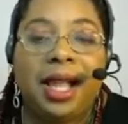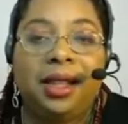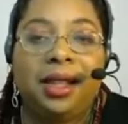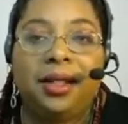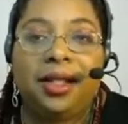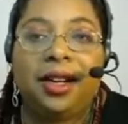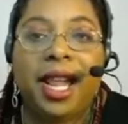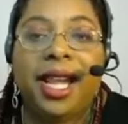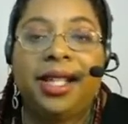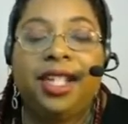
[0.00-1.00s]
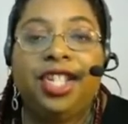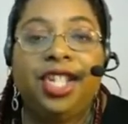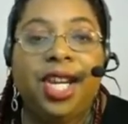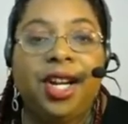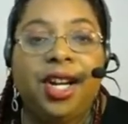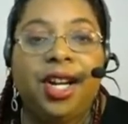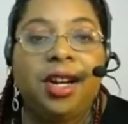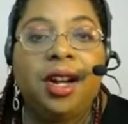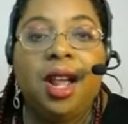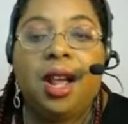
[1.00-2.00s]
calendar and to
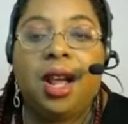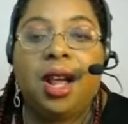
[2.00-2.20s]
share